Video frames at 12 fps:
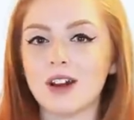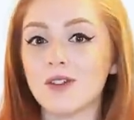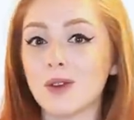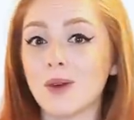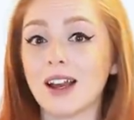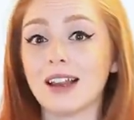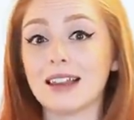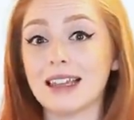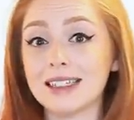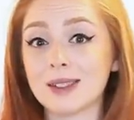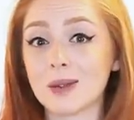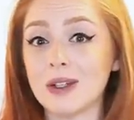If you want it
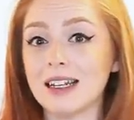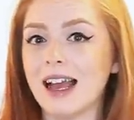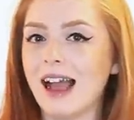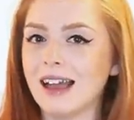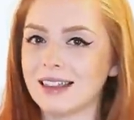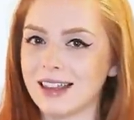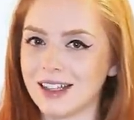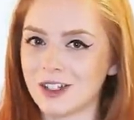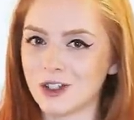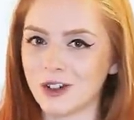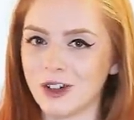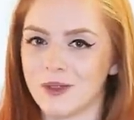less sweet, add less
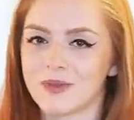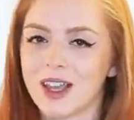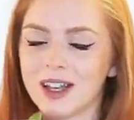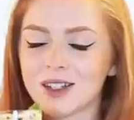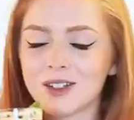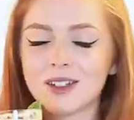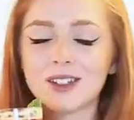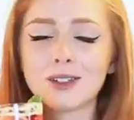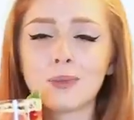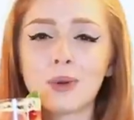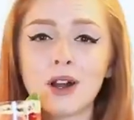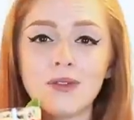sugar. So this is a
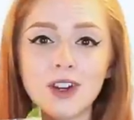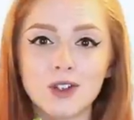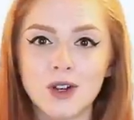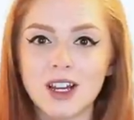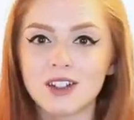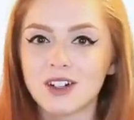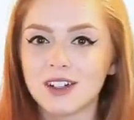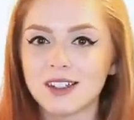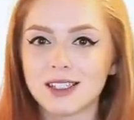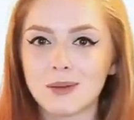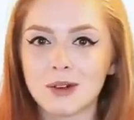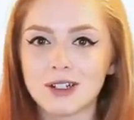perfect drink during the
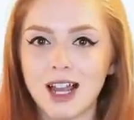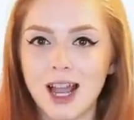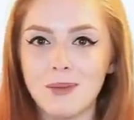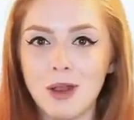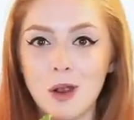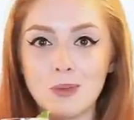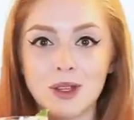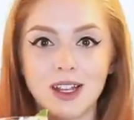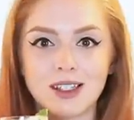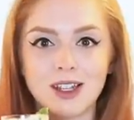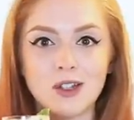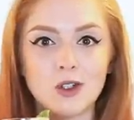summertime. I hope you
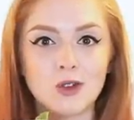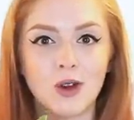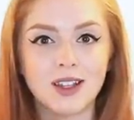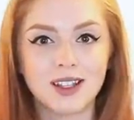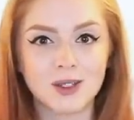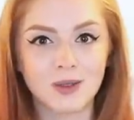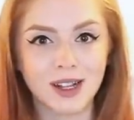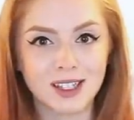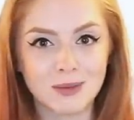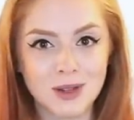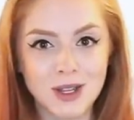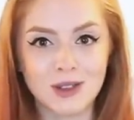guys enjoyed this
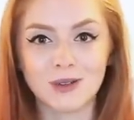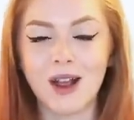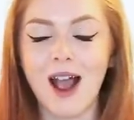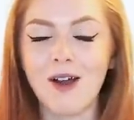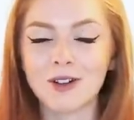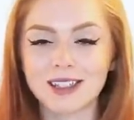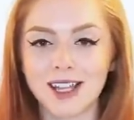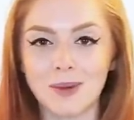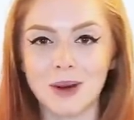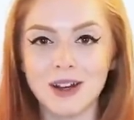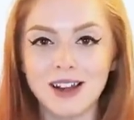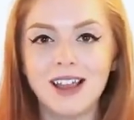recipe throughout
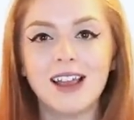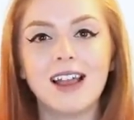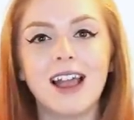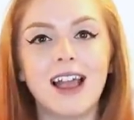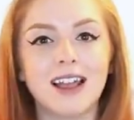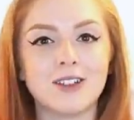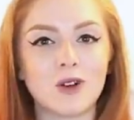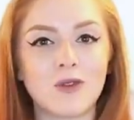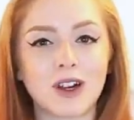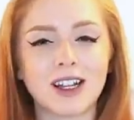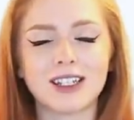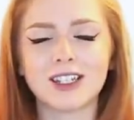summer, and don't
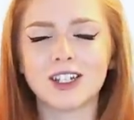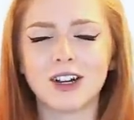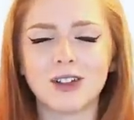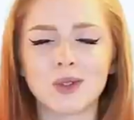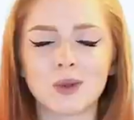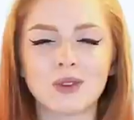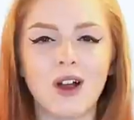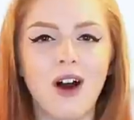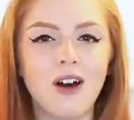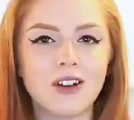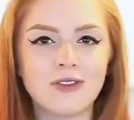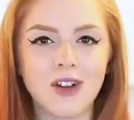forget to share this with
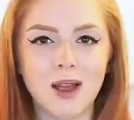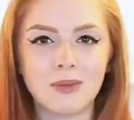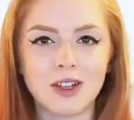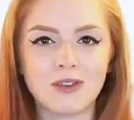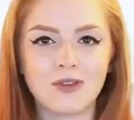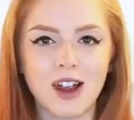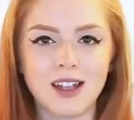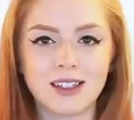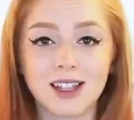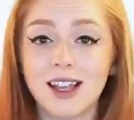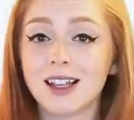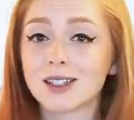all your family and
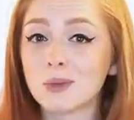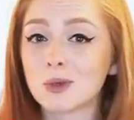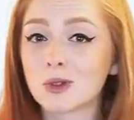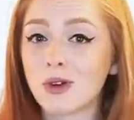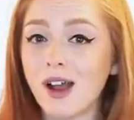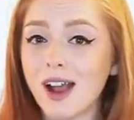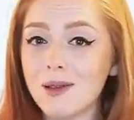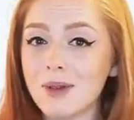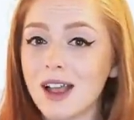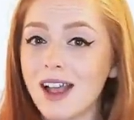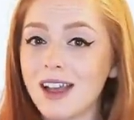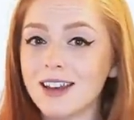friends. Subscribe,
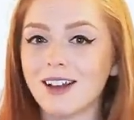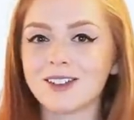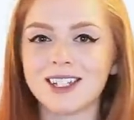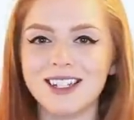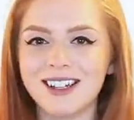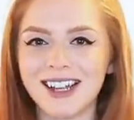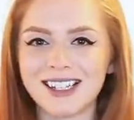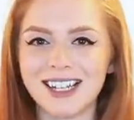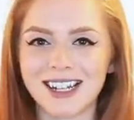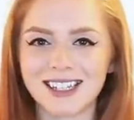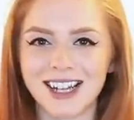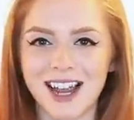and I'll see you guys
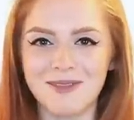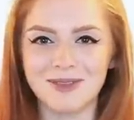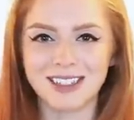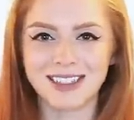next time.